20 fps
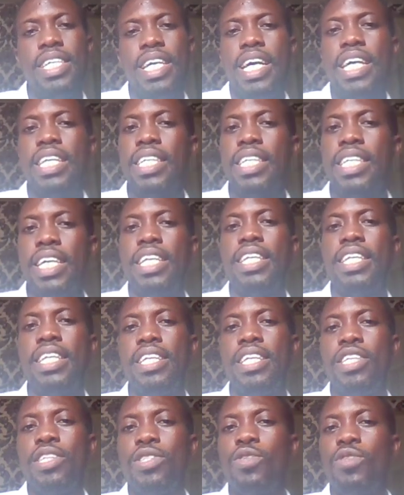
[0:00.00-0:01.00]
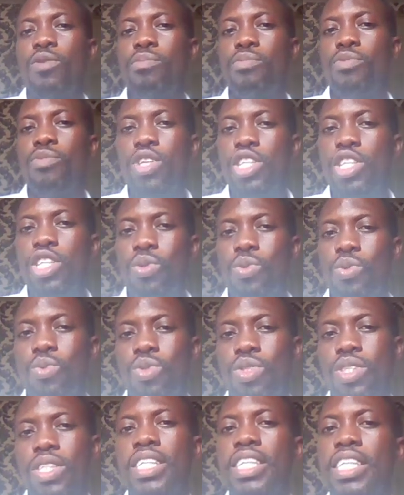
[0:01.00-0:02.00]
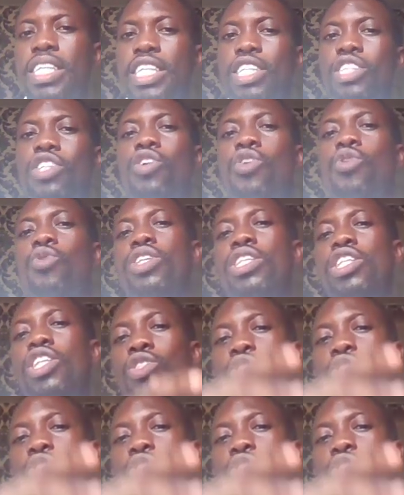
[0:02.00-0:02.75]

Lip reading: And then, so molecules then going